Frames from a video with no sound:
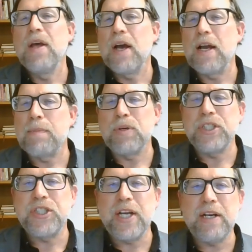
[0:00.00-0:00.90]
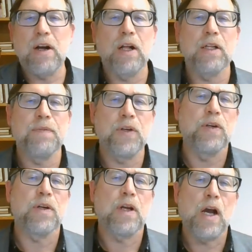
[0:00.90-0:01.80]
I appreciate all of
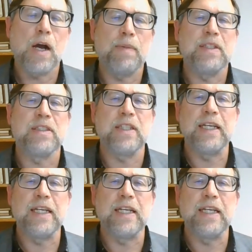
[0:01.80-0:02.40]
your comments,